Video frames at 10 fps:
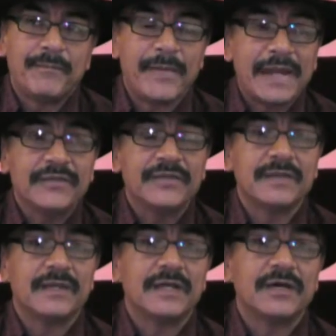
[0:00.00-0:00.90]
part
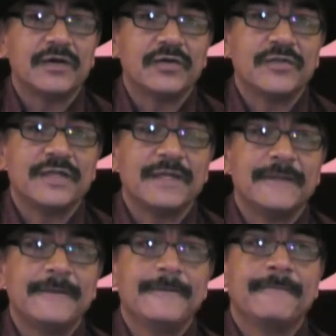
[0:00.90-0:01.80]
of
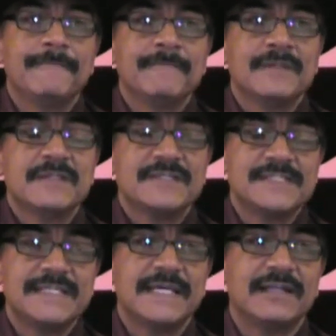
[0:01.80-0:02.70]
the
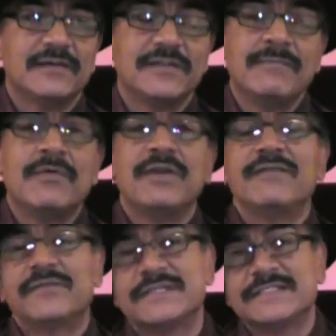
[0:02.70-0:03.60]
sale of the money
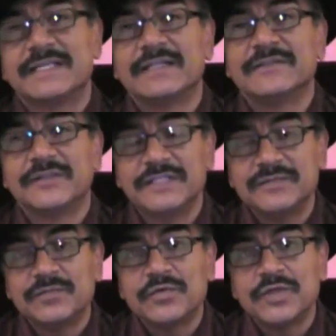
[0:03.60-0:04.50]
for the sale of
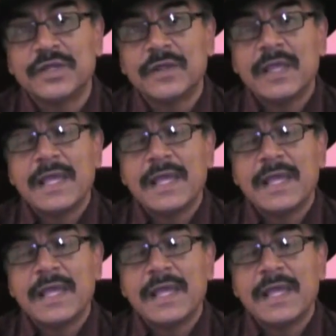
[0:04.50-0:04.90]
this book,